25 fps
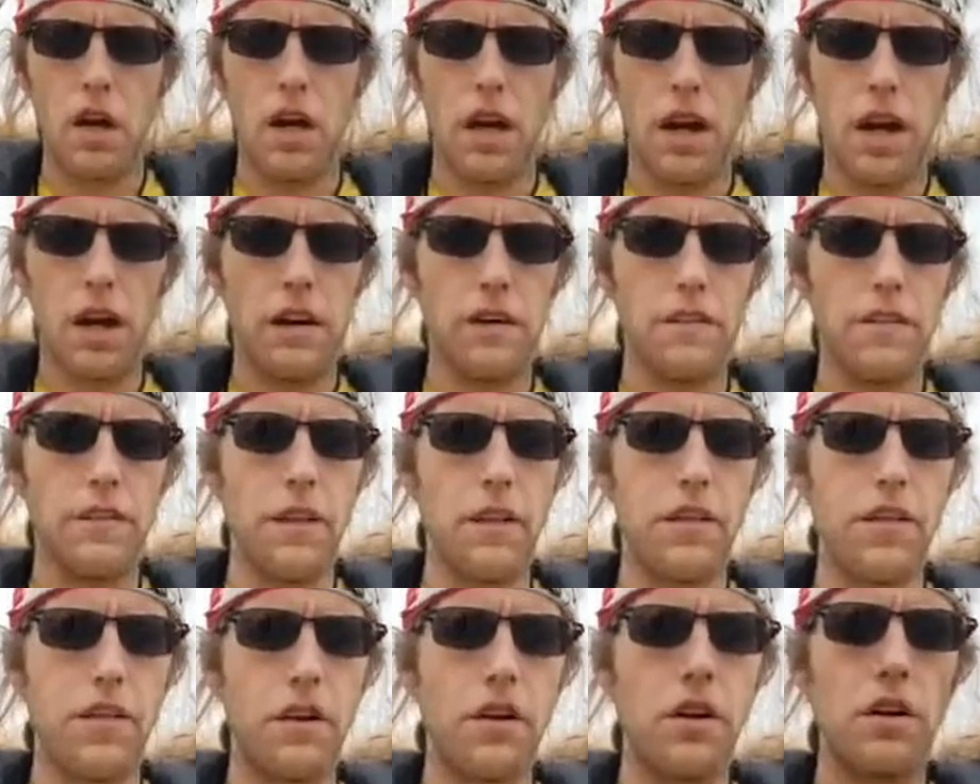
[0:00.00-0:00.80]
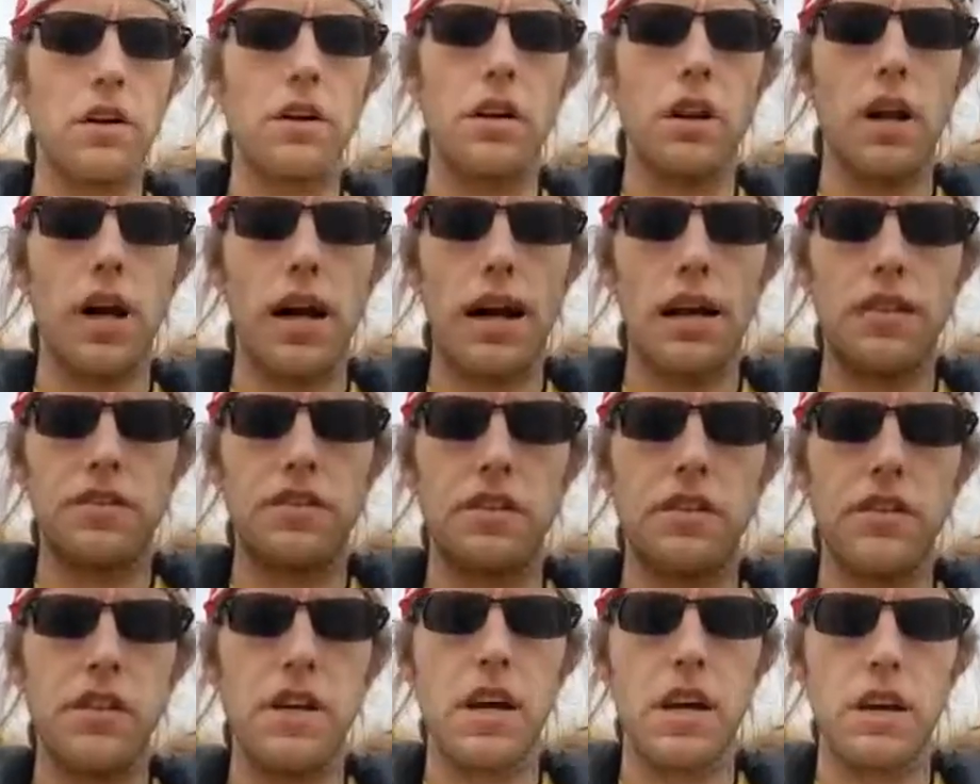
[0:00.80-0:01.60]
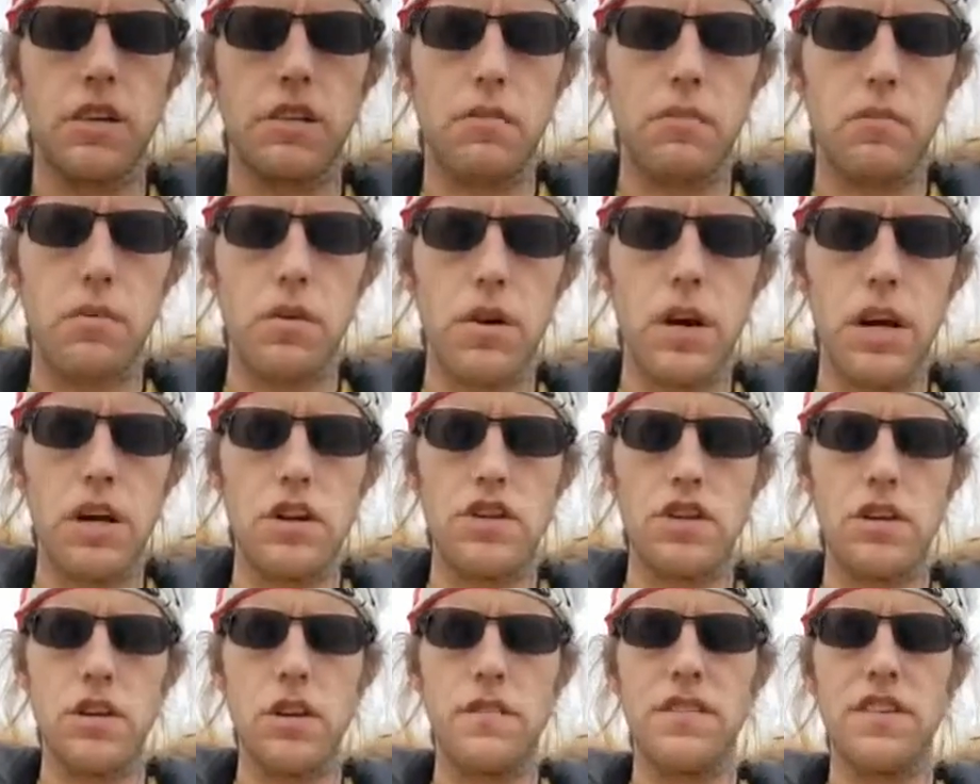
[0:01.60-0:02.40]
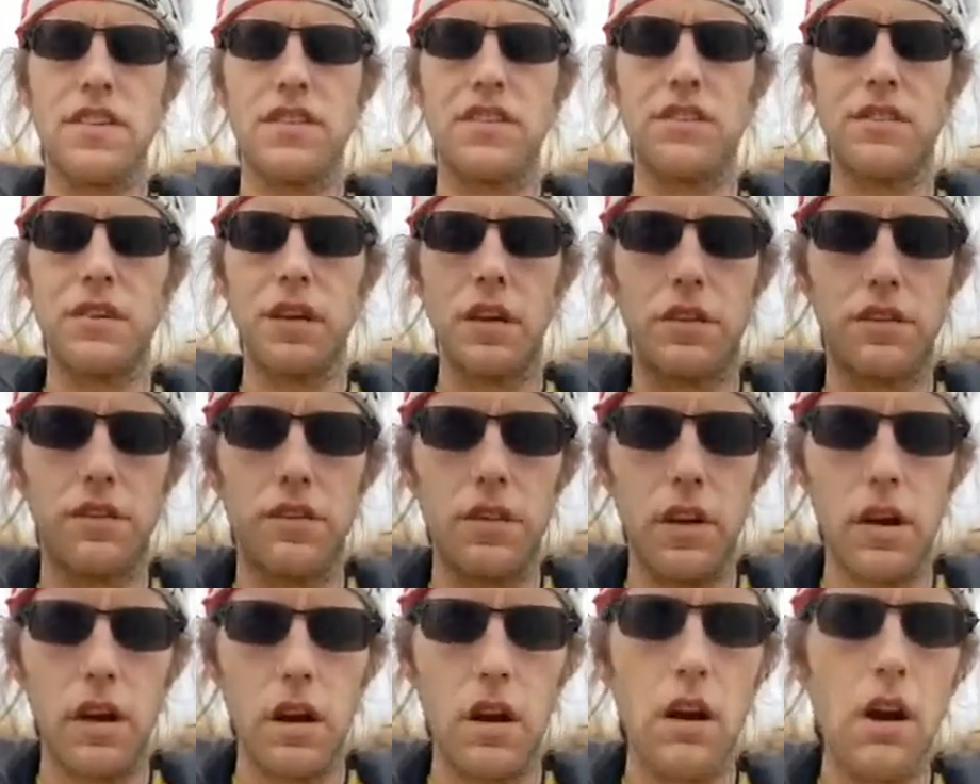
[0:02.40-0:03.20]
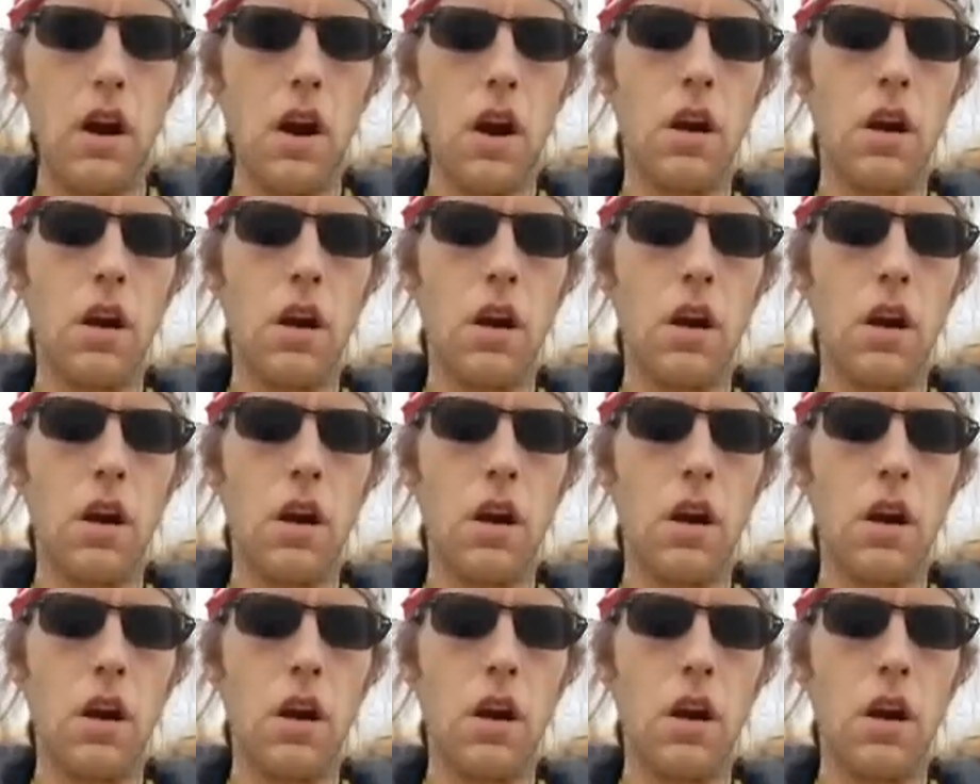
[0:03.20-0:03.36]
and of the third class at the expiration of the 6th year,